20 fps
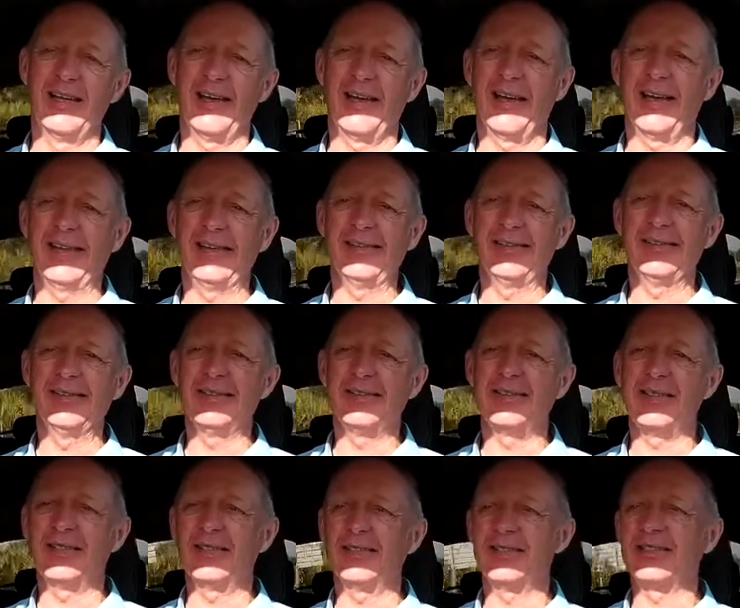and
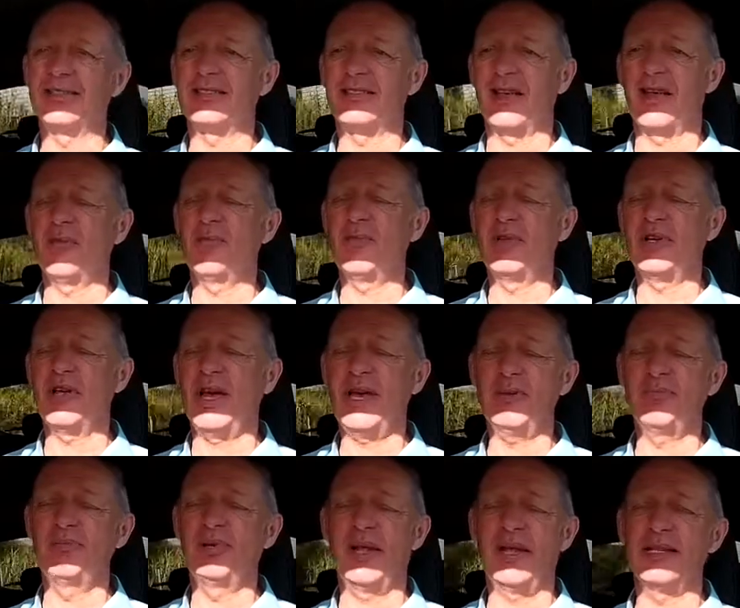I
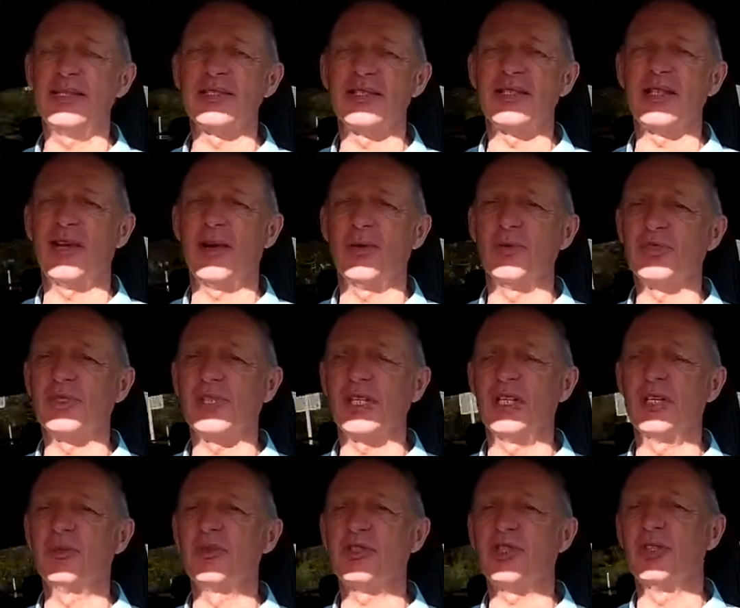had plans that I was going
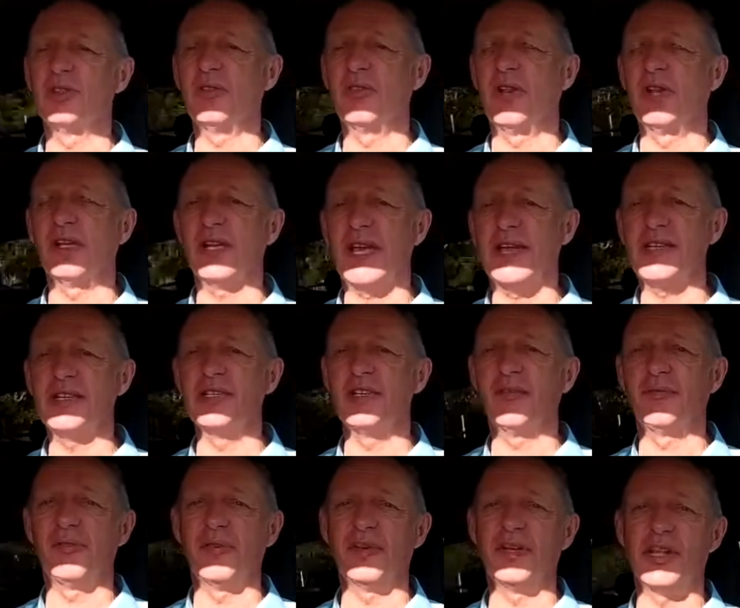to be sort of like heading
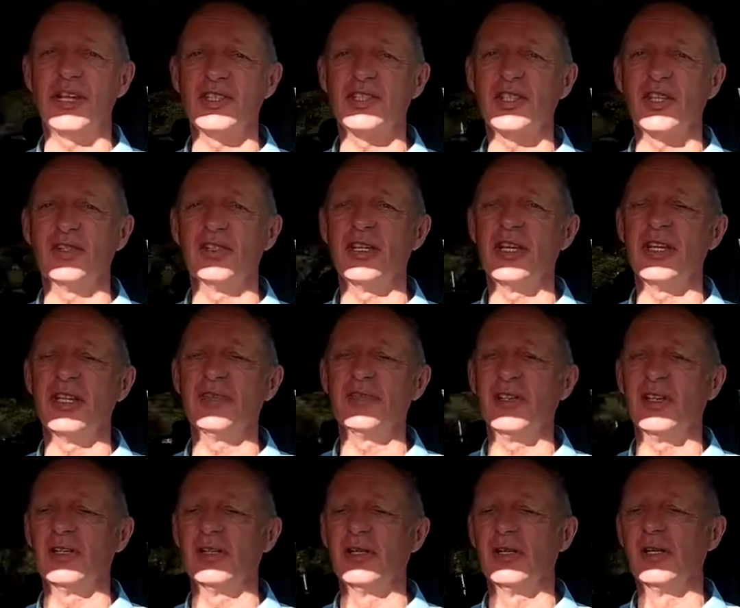off on a Sunday
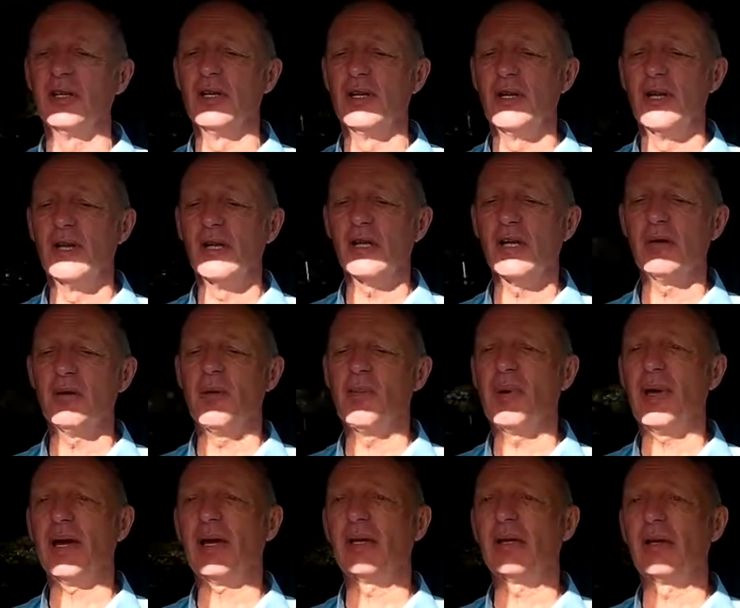evening, coming
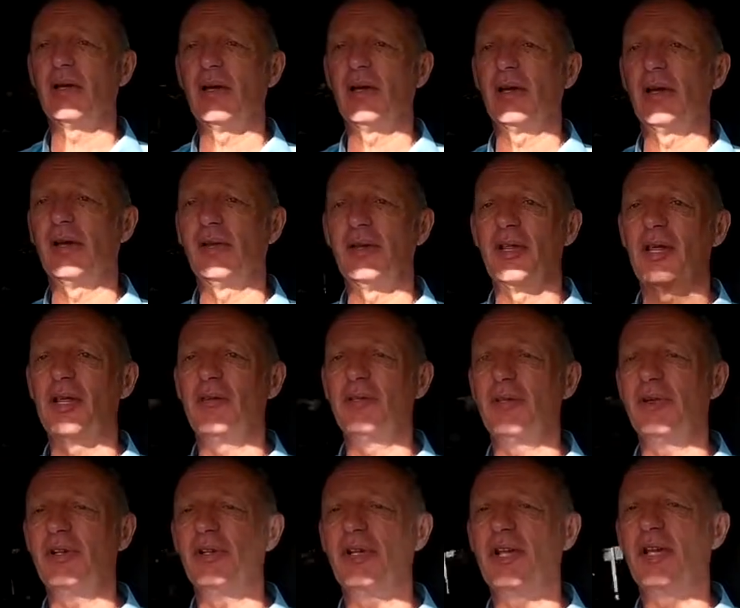back on a
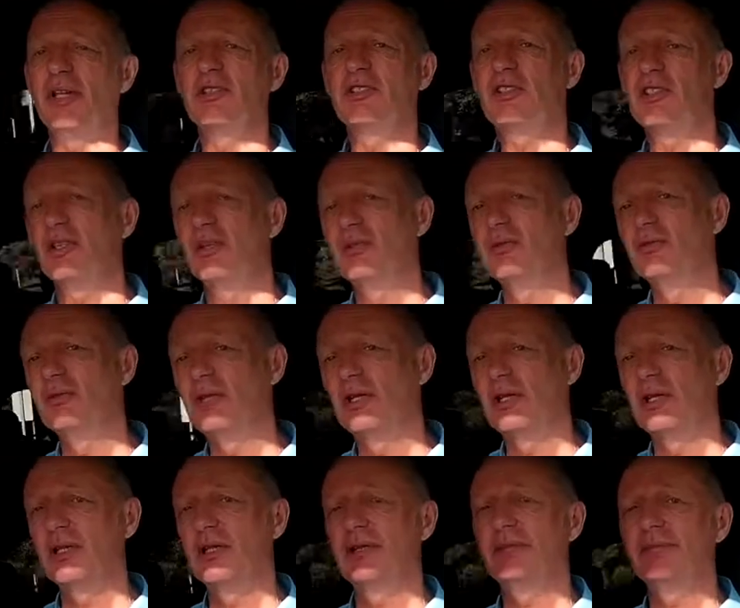Monday
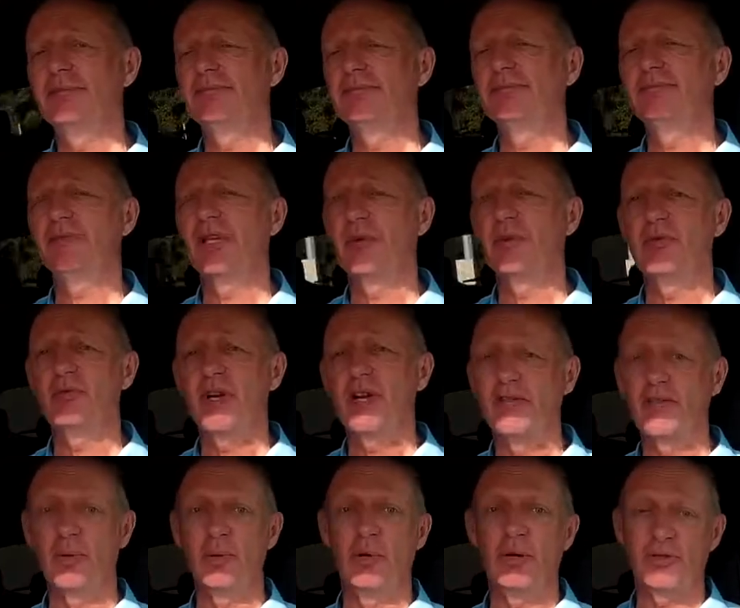to be ready
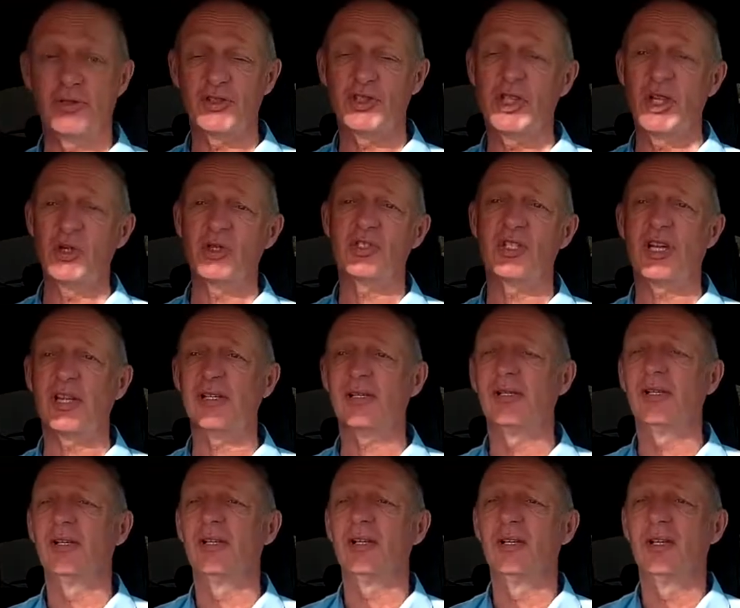for work for Tuesday.
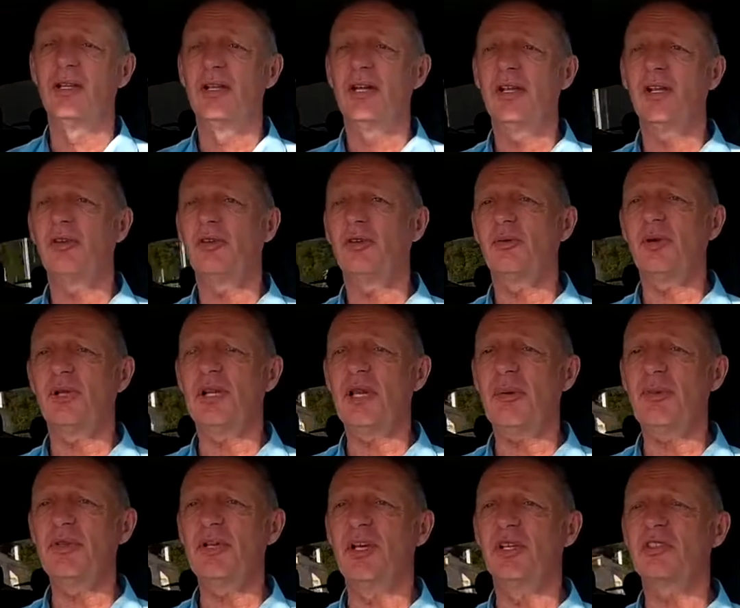And I thought, well,
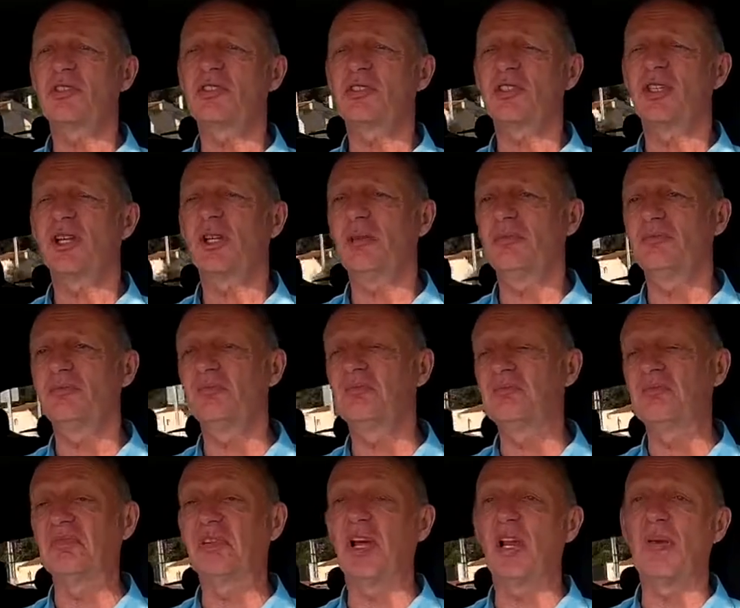that'd be nice,
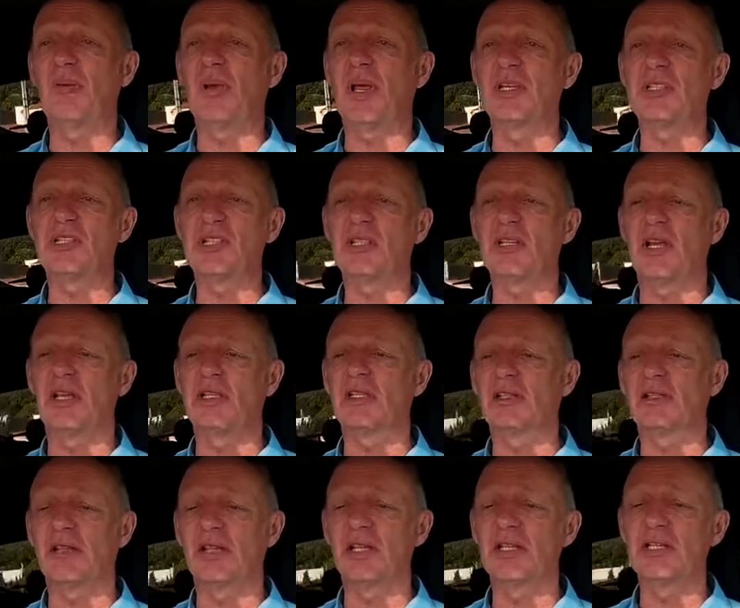go to places like
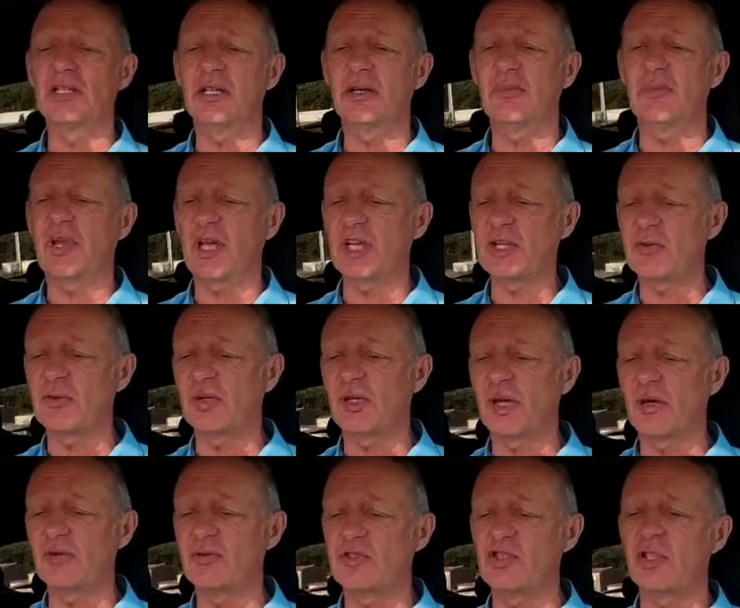the place we
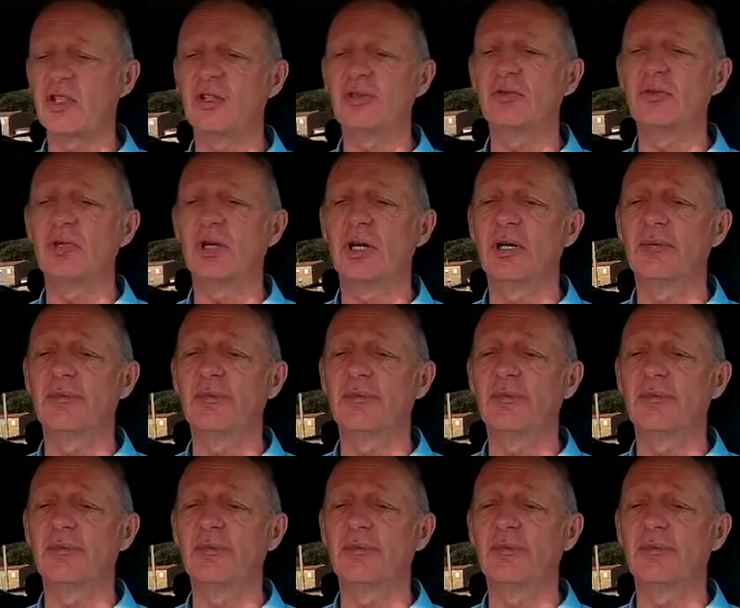go to